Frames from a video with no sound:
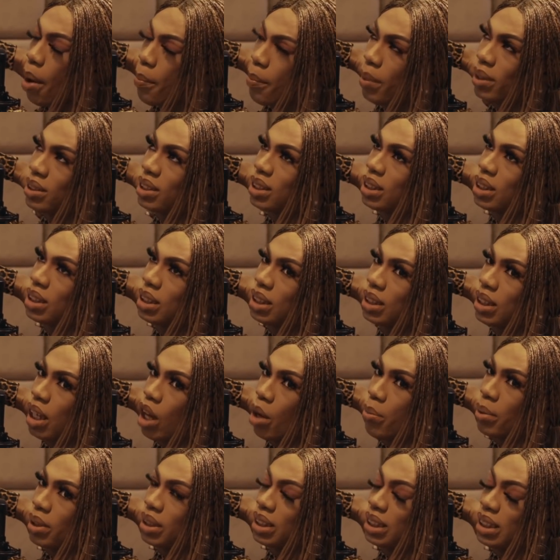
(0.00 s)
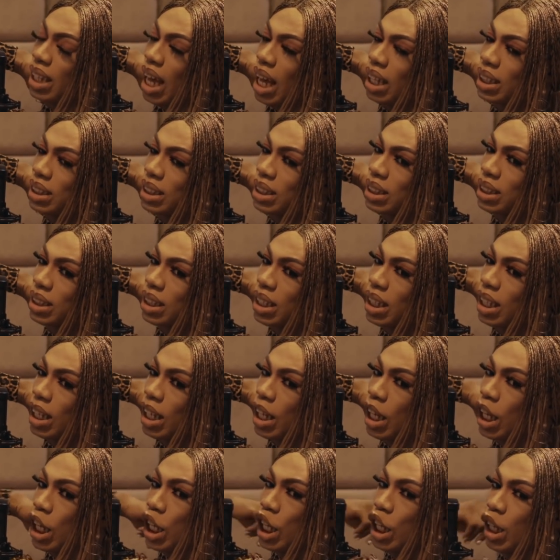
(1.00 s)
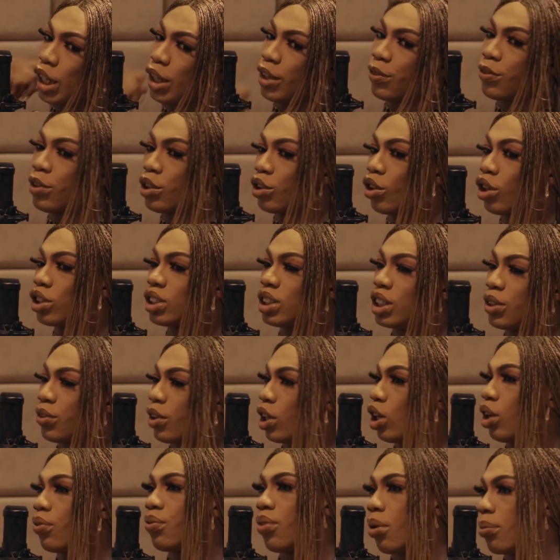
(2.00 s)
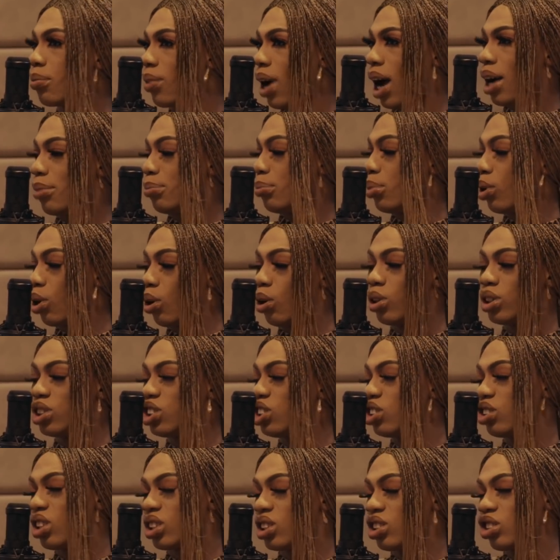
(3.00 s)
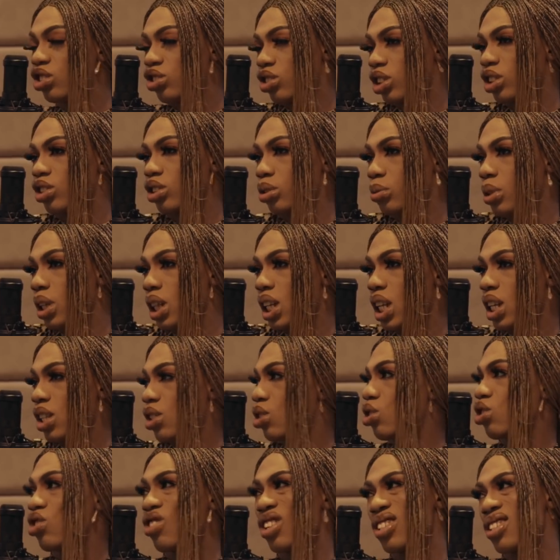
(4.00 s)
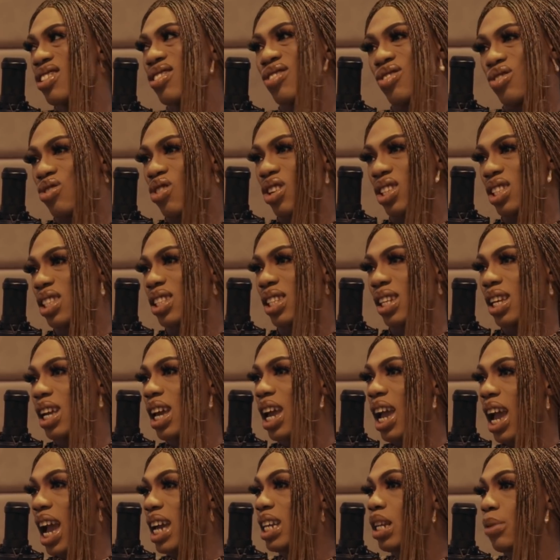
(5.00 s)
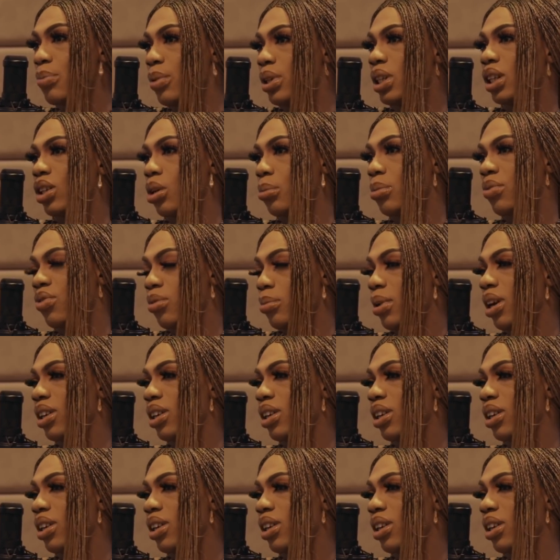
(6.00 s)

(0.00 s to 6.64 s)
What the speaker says: Manti is the kind of person that if you're not from our blood, she doesn't trust you with things. So she doesn't trust anybody coming from